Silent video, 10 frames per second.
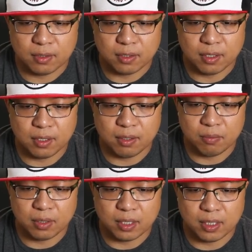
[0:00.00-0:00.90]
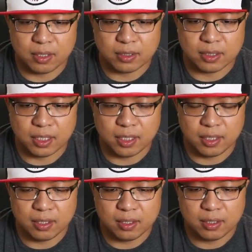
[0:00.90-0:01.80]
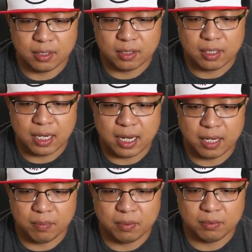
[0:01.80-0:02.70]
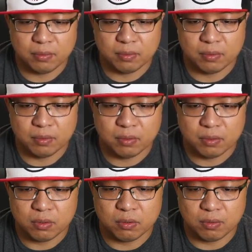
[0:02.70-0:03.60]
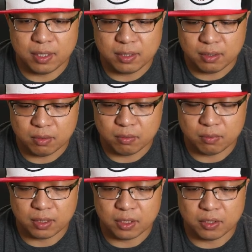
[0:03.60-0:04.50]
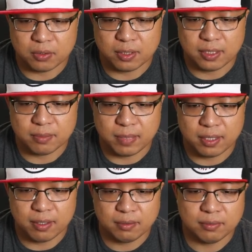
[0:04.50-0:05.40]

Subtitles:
Then we're gonna say app run. We're gonna use this method.